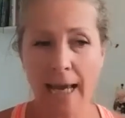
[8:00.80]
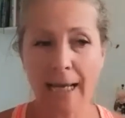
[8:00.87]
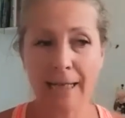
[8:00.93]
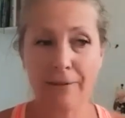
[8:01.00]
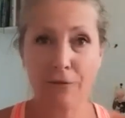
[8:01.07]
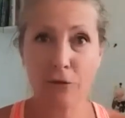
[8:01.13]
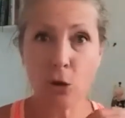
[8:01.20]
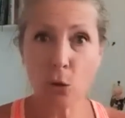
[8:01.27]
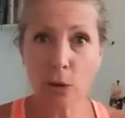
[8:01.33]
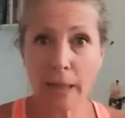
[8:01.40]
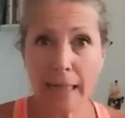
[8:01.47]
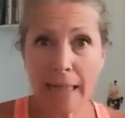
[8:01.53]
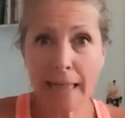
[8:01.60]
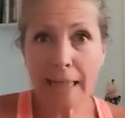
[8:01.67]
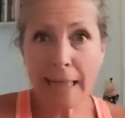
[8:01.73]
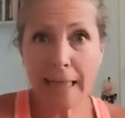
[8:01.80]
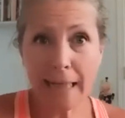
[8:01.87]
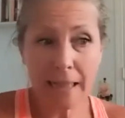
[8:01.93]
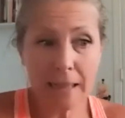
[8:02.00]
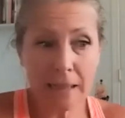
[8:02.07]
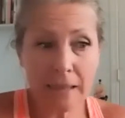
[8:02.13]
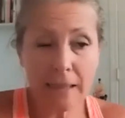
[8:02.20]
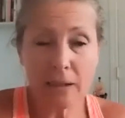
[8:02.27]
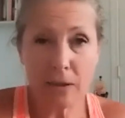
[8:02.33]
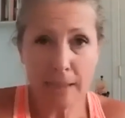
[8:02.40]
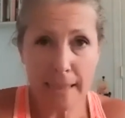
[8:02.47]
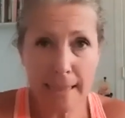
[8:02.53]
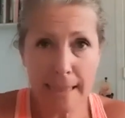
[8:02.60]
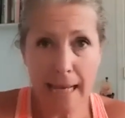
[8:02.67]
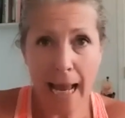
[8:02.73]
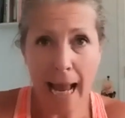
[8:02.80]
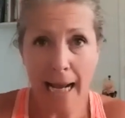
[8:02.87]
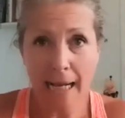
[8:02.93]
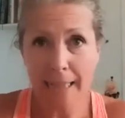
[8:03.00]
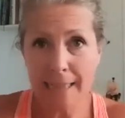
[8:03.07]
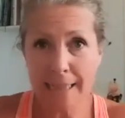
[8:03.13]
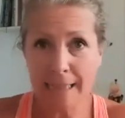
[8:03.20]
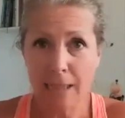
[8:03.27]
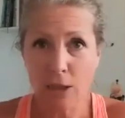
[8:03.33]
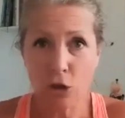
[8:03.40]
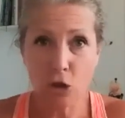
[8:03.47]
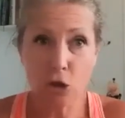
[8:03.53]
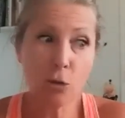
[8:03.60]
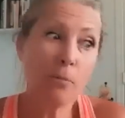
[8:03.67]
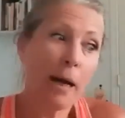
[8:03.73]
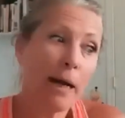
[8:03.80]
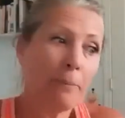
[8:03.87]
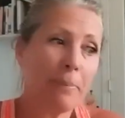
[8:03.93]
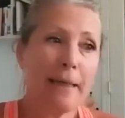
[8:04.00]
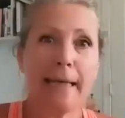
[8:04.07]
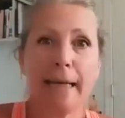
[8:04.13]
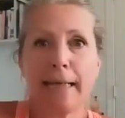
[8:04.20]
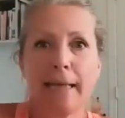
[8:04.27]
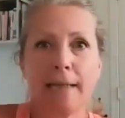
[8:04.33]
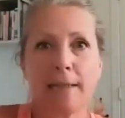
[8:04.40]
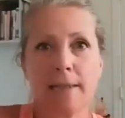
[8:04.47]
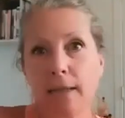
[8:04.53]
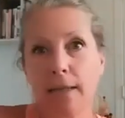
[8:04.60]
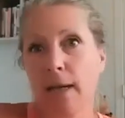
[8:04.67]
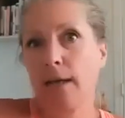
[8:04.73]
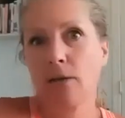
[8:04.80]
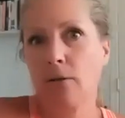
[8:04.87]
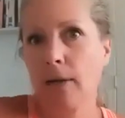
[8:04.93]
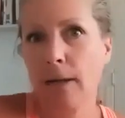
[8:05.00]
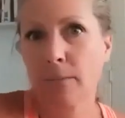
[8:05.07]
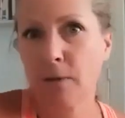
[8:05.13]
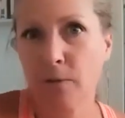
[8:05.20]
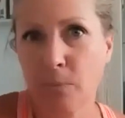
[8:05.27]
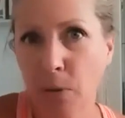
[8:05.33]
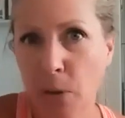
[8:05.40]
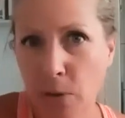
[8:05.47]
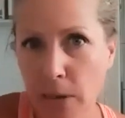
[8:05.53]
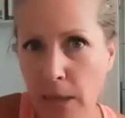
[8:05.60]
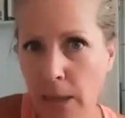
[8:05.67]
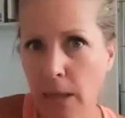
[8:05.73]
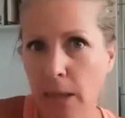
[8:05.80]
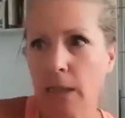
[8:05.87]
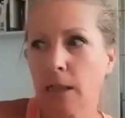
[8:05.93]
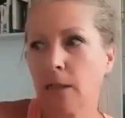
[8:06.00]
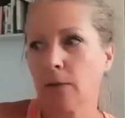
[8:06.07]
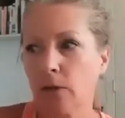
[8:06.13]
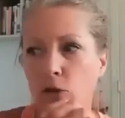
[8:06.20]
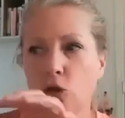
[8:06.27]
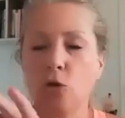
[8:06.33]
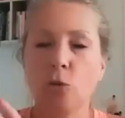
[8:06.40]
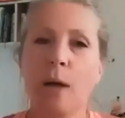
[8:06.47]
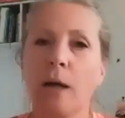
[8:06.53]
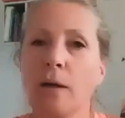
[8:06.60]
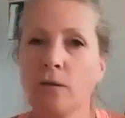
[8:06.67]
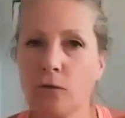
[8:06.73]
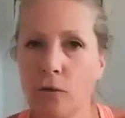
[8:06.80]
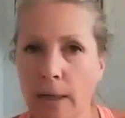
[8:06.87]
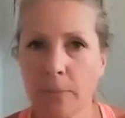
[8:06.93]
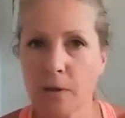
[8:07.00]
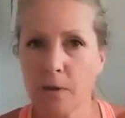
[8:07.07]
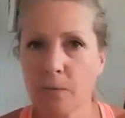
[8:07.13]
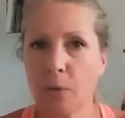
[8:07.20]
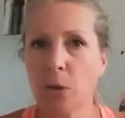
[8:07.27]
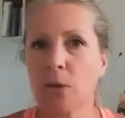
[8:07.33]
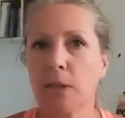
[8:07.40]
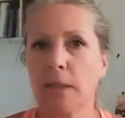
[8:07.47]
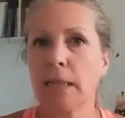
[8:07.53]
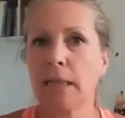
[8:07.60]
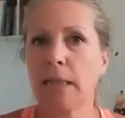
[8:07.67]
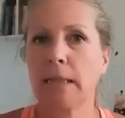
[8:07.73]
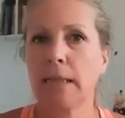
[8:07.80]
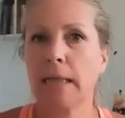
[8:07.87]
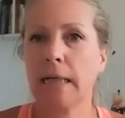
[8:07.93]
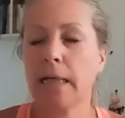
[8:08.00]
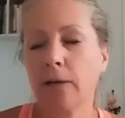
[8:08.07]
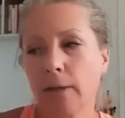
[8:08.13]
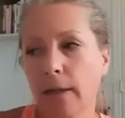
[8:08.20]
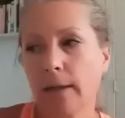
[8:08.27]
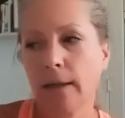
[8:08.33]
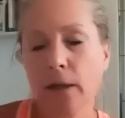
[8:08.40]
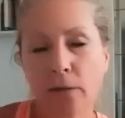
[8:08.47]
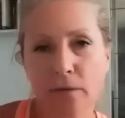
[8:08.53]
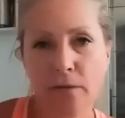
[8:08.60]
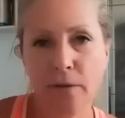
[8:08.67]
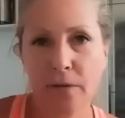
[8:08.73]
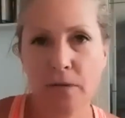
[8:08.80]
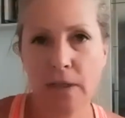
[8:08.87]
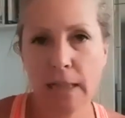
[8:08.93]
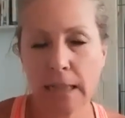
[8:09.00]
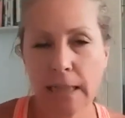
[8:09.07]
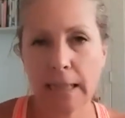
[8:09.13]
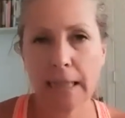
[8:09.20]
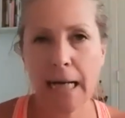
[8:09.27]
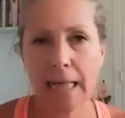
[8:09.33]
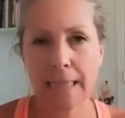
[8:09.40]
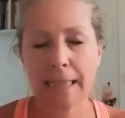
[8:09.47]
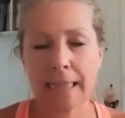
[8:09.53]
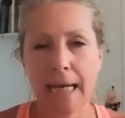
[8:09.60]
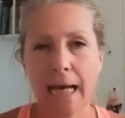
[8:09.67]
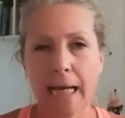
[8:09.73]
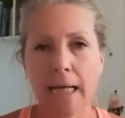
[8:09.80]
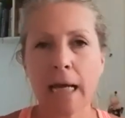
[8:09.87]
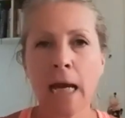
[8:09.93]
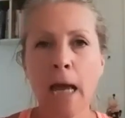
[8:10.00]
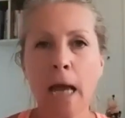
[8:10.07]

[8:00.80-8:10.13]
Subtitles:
And if you're eating little snacks, you might be getting 10 grams of protein here and 12 grams of protein there and another 15 in that snack,